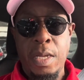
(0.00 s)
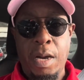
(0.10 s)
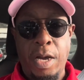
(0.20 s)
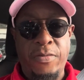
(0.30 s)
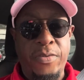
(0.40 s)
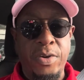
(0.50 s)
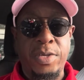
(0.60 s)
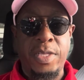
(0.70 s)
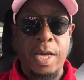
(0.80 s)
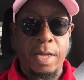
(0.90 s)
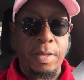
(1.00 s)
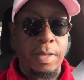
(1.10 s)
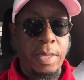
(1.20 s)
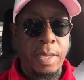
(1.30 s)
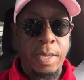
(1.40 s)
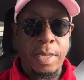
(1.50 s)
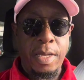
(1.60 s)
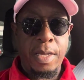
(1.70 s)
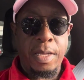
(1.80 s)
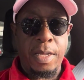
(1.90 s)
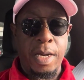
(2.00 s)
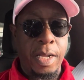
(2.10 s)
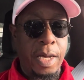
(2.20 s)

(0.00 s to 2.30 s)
Alright, first thing, they're gonna